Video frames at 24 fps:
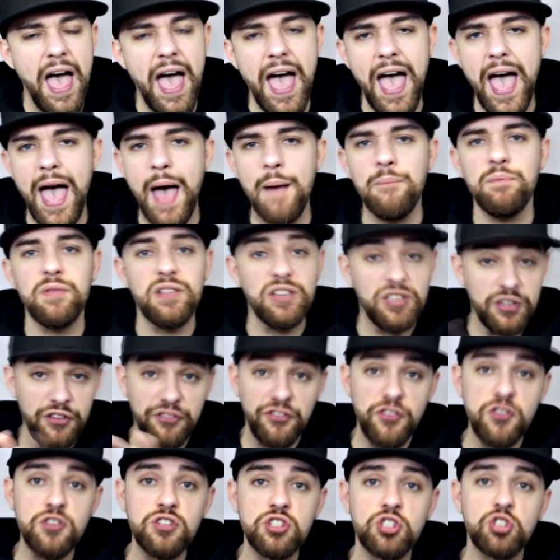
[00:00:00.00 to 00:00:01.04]
Um, it's a
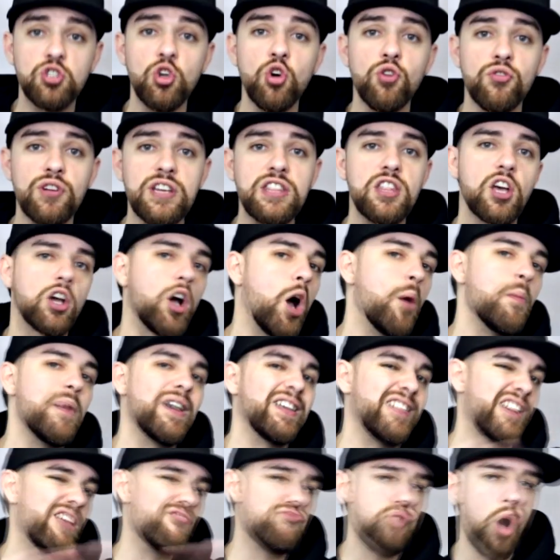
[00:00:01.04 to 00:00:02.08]
fun story in the
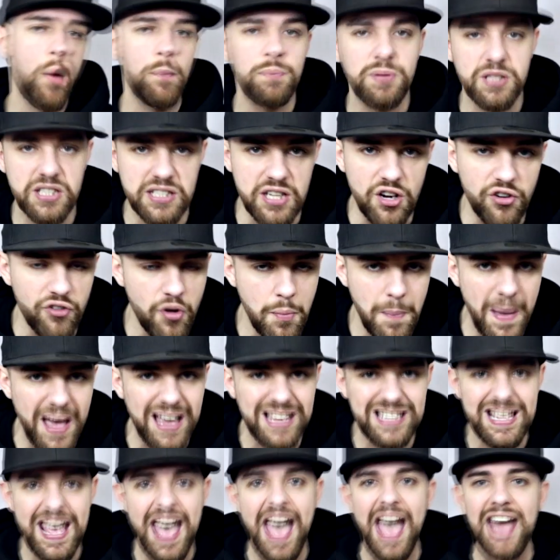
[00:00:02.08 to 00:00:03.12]
comic. They rob
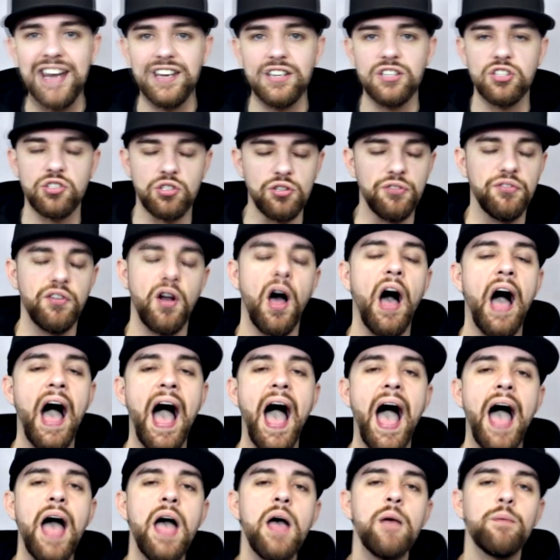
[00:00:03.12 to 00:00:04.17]
Silvermane's head and stuff like
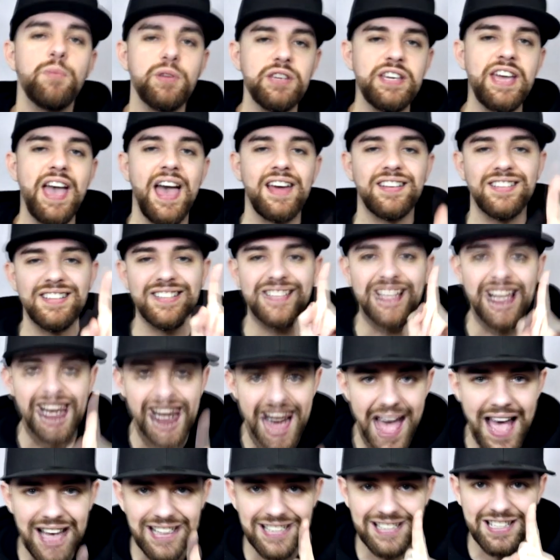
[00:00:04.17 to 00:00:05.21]
that. But yes, it's the
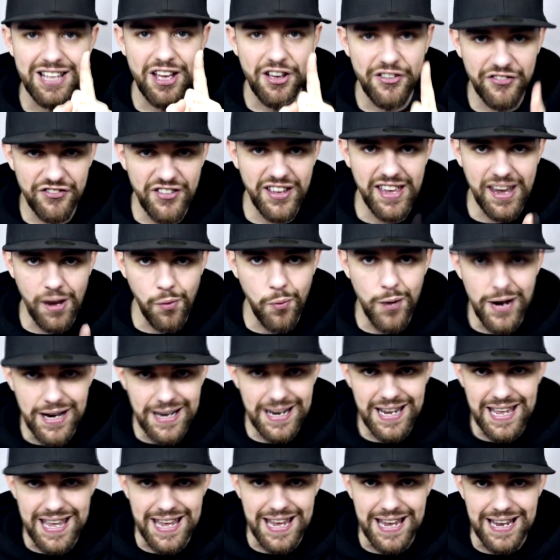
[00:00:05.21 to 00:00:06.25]
last figure we
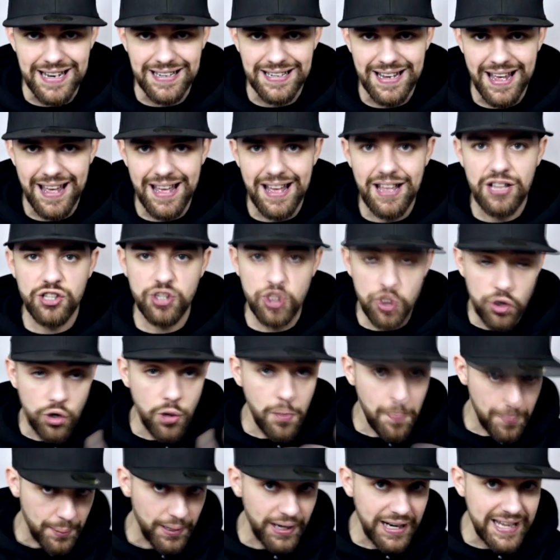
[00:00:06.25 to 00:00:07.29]
need to
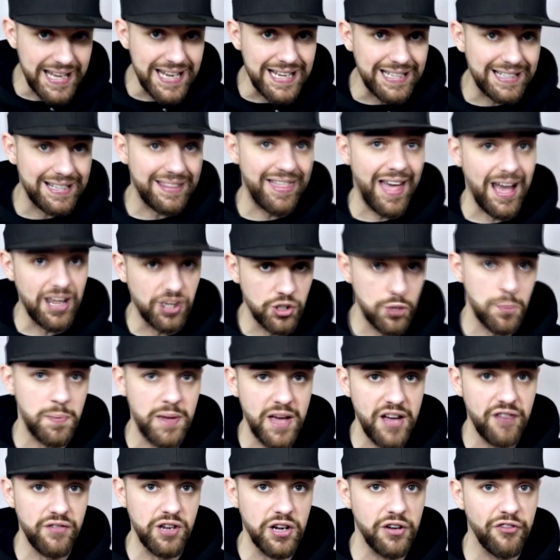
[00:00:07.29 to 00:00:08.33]
complete that
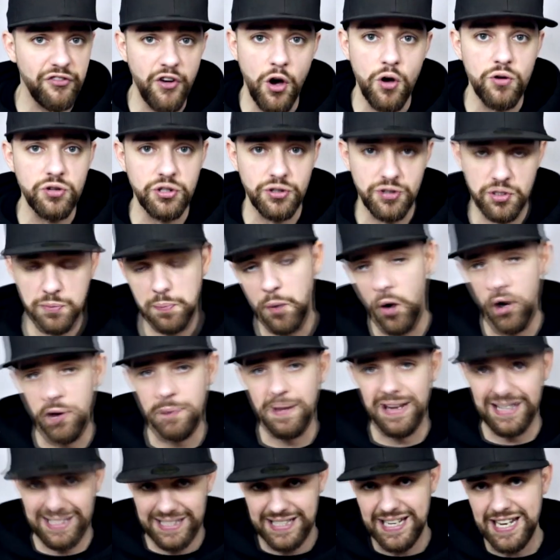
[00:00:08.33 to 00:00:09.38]
Superior Foes of
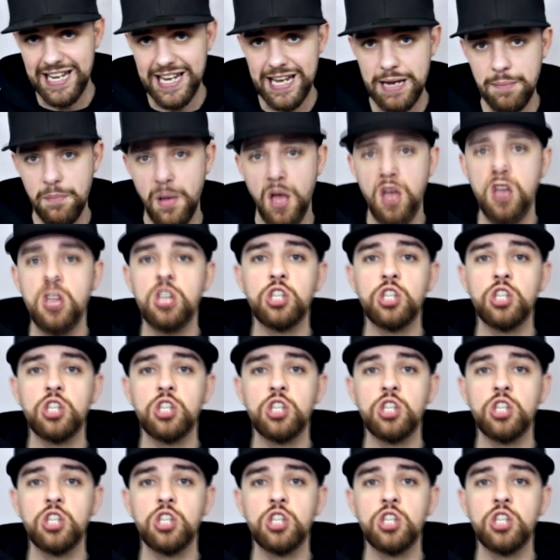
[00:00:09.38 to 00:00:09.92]
Spider-Man team.